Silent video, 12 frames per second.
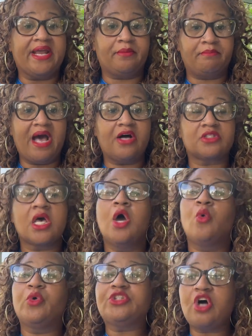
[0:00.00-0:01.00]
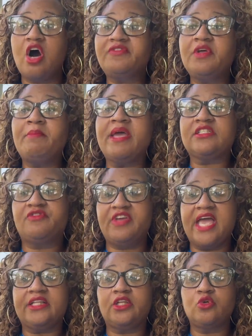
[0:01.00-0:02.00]
amounts, which often makes
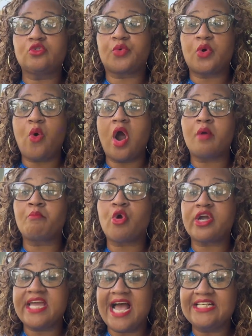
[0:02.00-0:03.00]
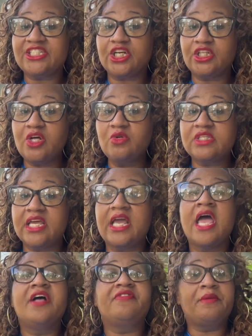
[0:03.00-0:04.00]
VA loans require more cash at closing
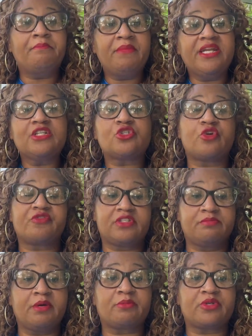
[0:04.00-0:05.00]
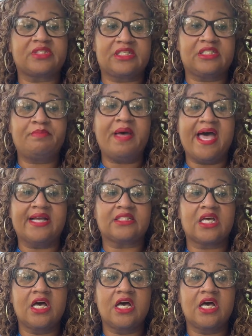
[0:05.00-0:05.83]
than many service members expect.